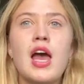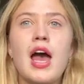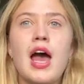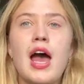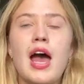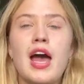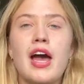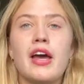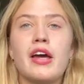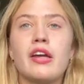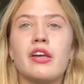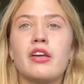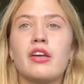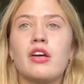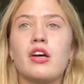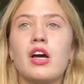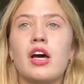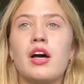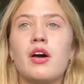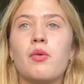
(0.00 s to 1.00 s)
And
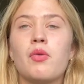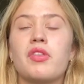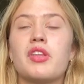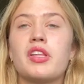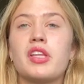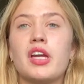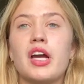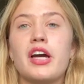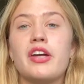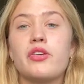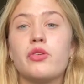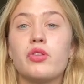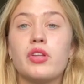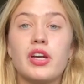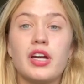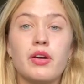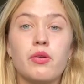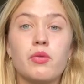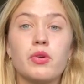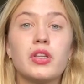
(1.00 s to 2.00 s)
one thing that I do that
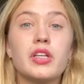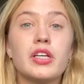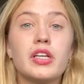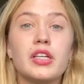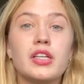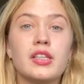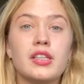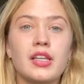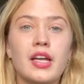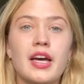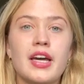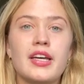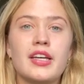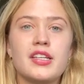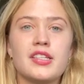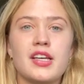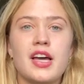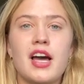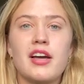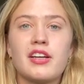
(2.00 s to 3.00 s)
I really like
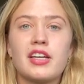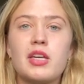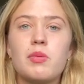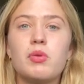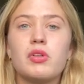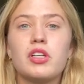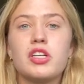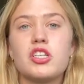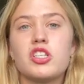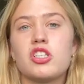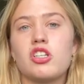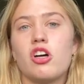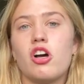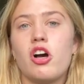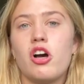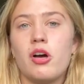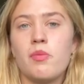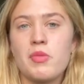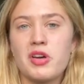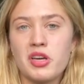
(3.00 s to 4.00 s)
is I keep a list
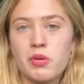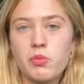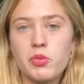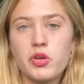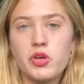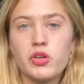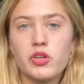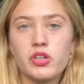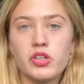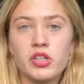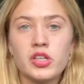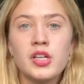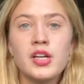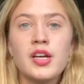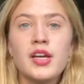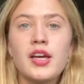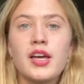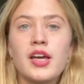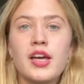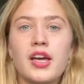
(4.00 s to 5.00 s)
on my computer
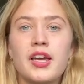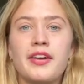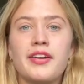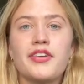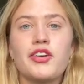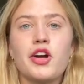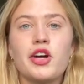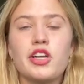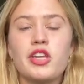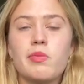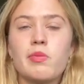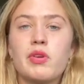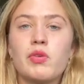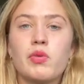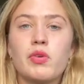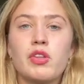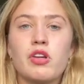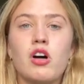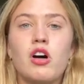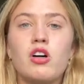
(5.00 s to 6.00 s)
in a document
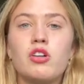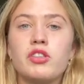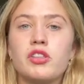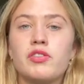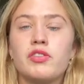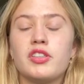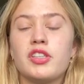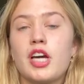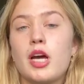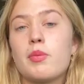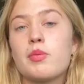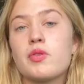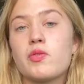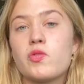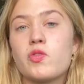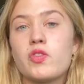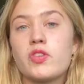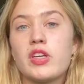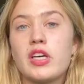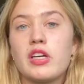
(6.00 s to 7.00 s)
with all different types of
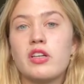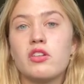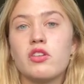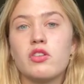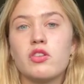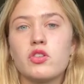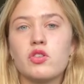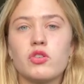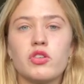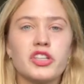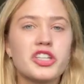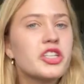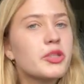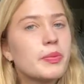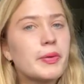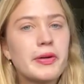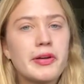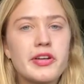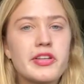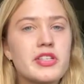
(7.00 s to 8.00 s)
skills or
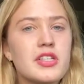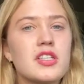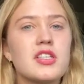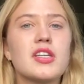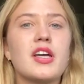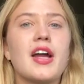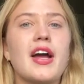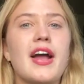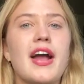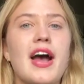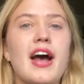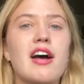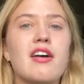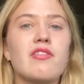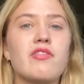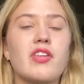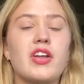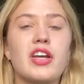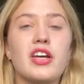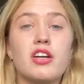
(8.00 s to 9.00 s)
experiences that I
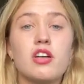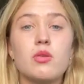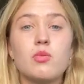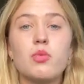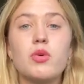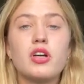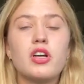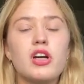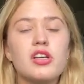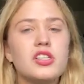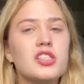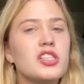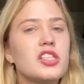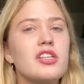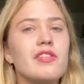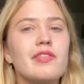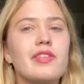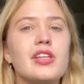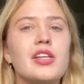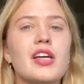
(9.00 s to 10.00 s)
have that I could put on a
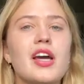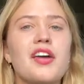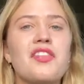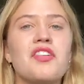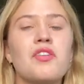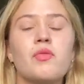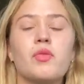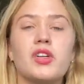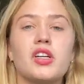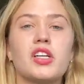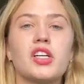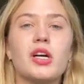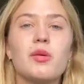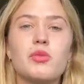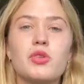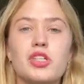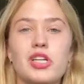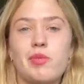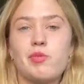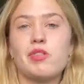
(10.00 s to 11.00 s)
CV, and then when it
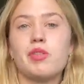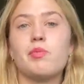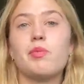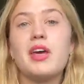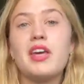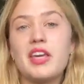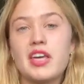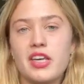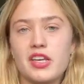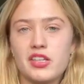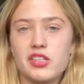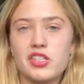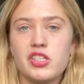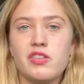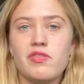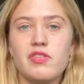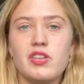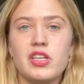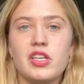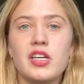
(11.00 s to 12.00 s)
comes time to making a
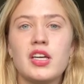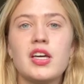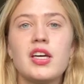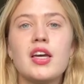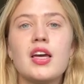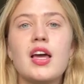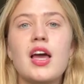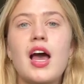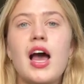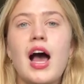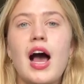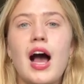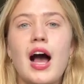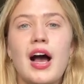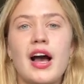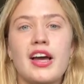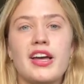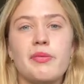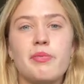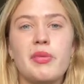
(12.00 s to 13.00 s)
CV,
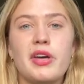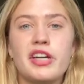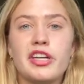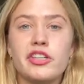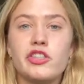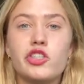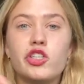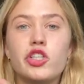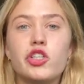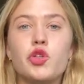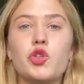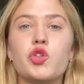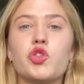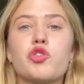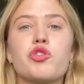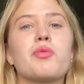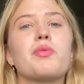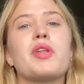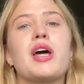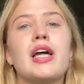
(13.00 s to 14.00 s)
I pick and choose
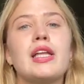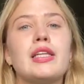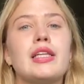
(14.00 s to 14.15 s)
from that